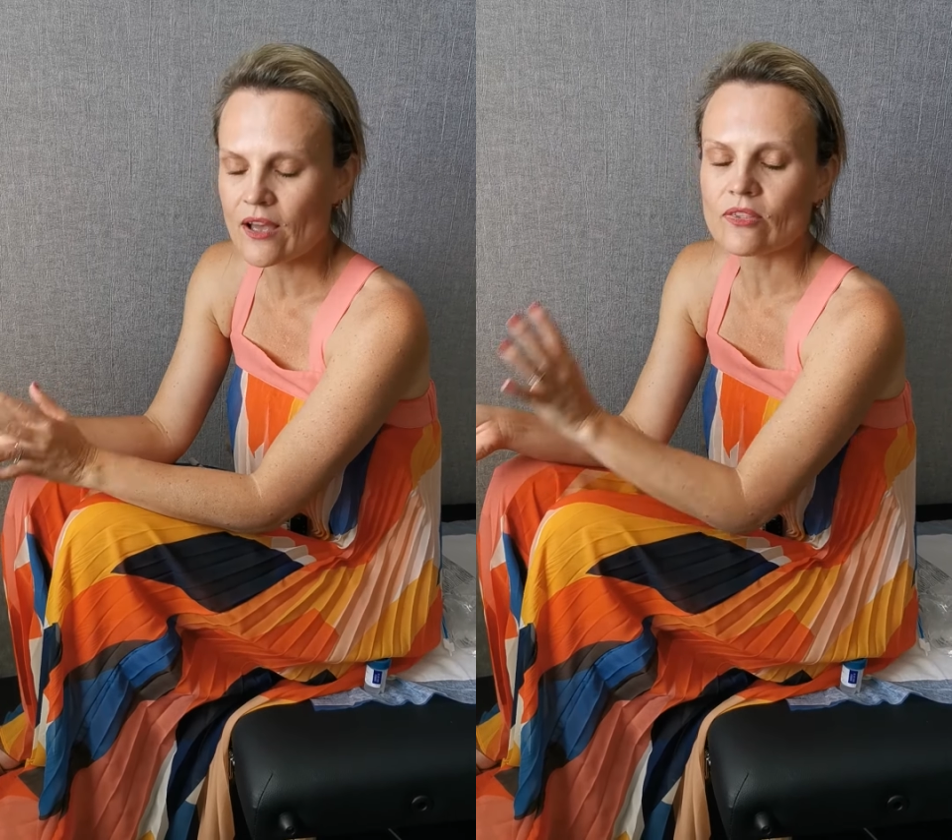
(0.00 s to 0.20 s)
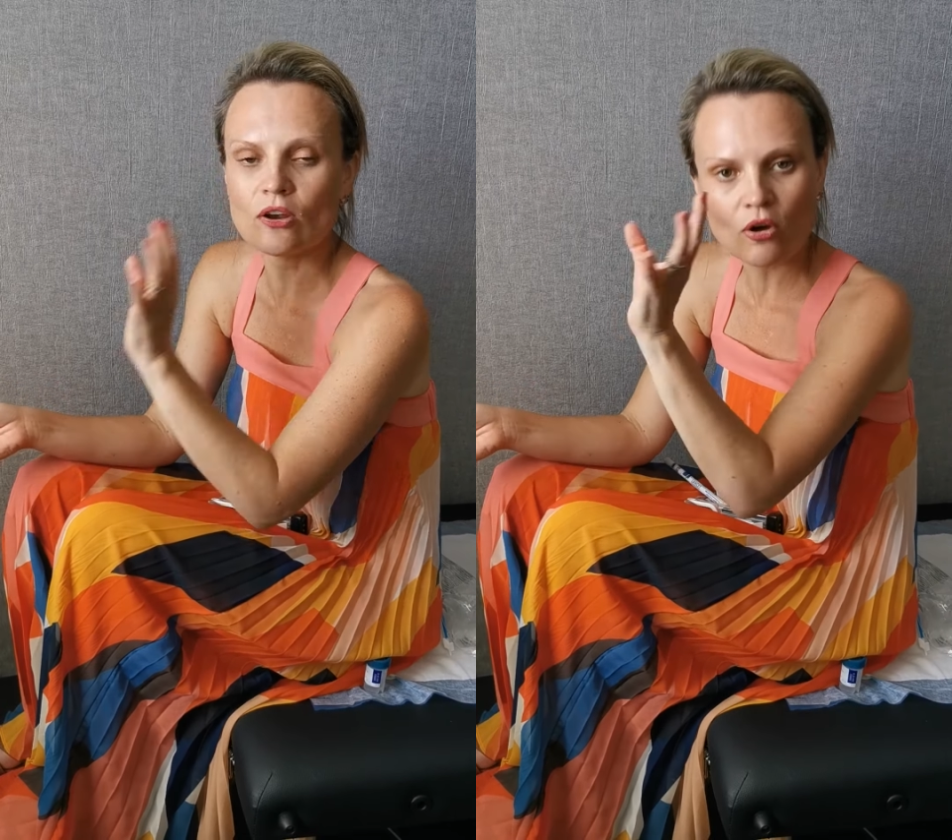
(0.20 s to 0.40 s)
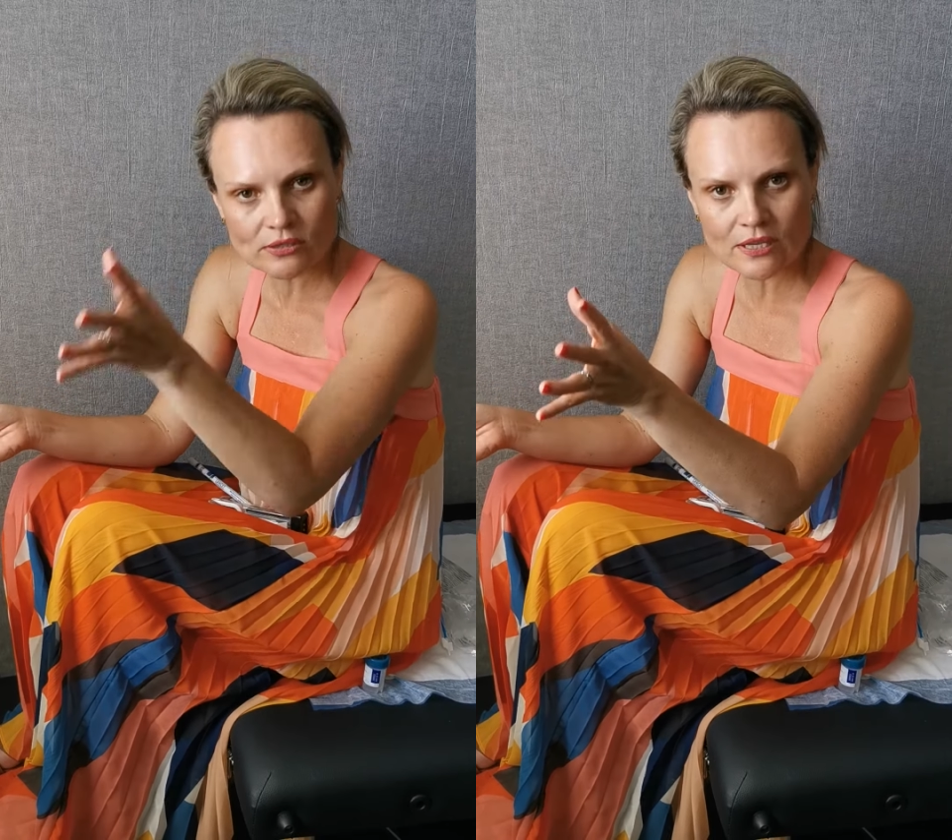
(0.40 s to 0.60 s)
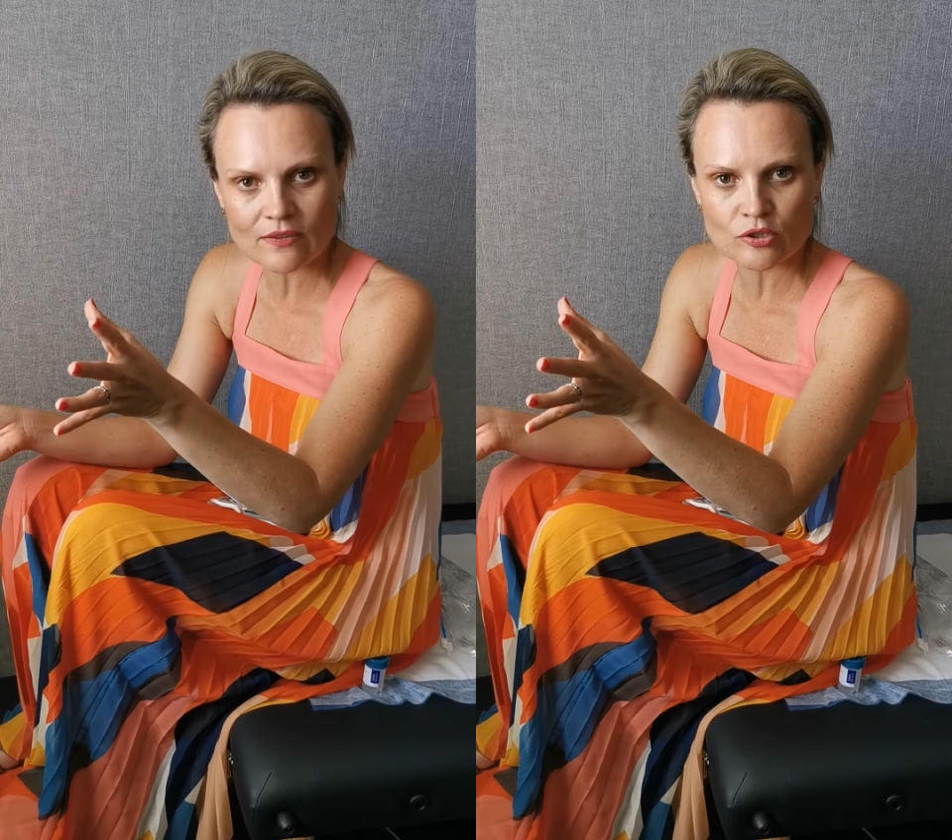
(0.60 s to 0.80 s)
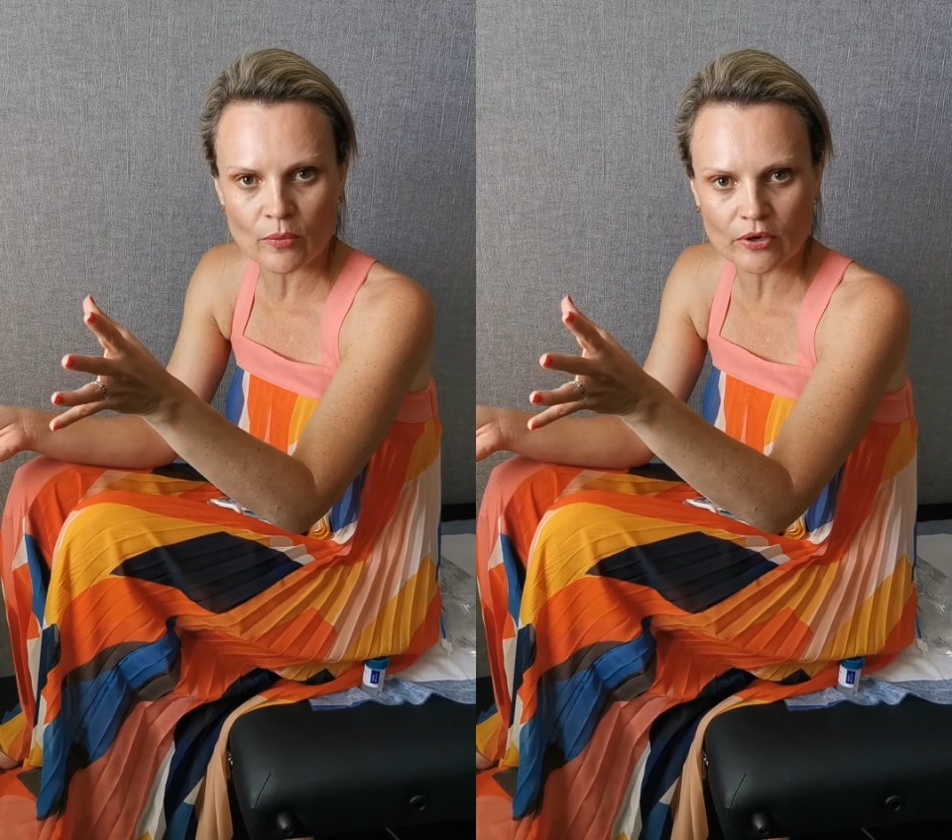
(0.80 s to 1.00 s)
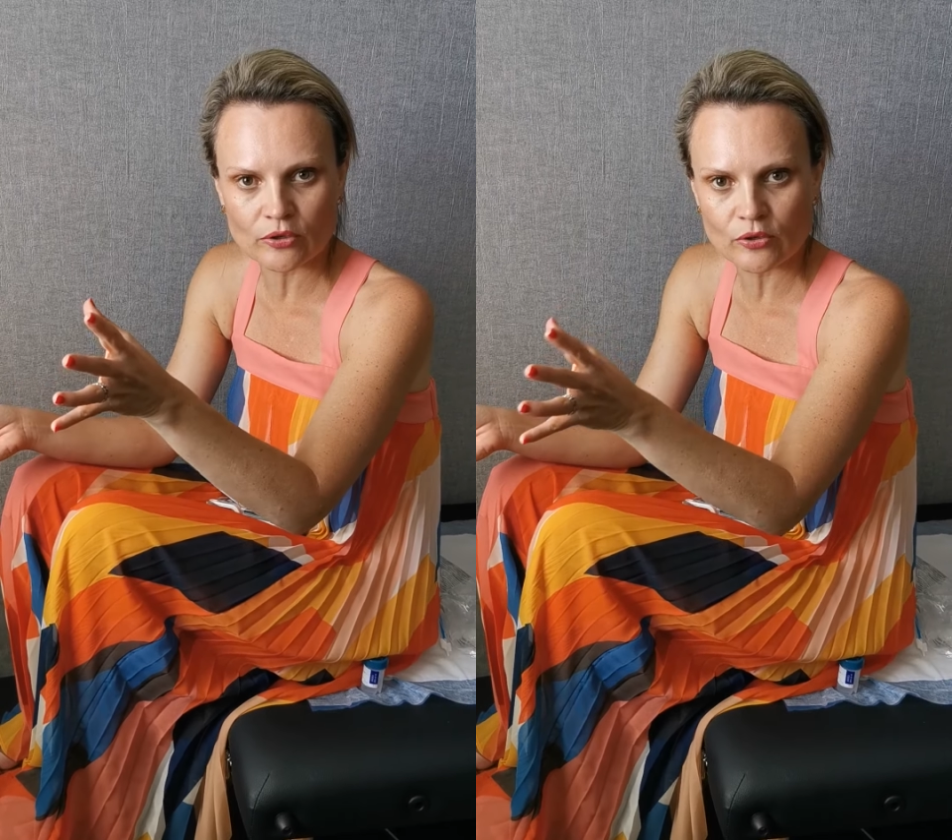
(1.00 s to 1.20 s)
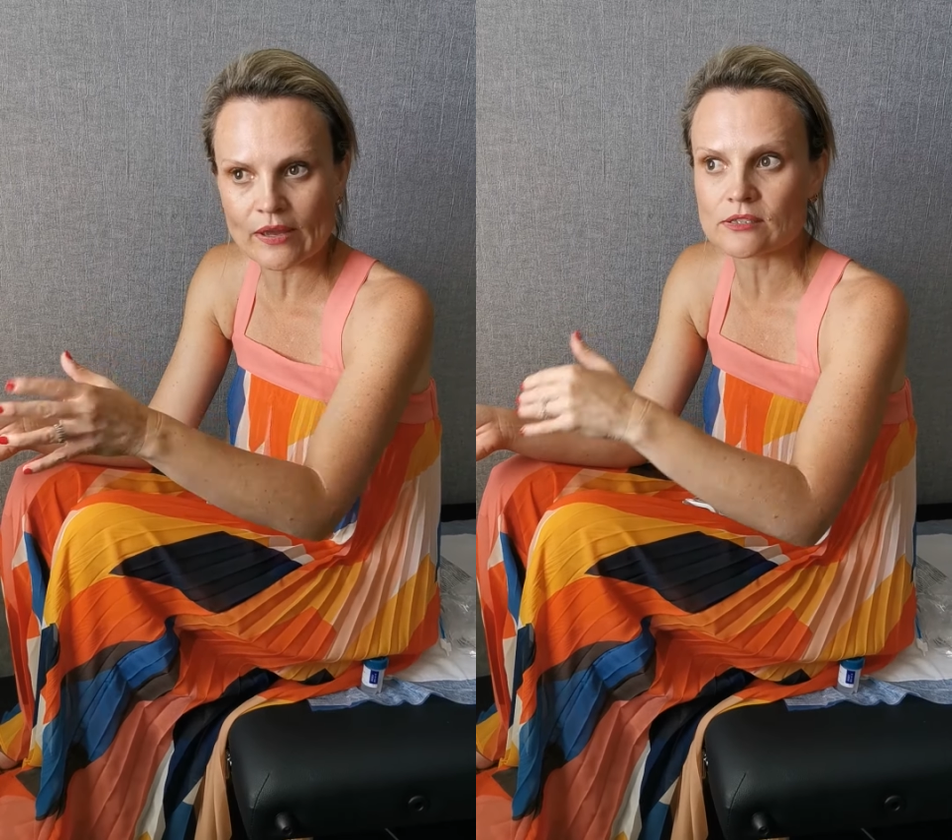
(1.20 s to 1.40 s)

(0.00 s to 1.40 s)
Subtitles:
The last thing that you want to do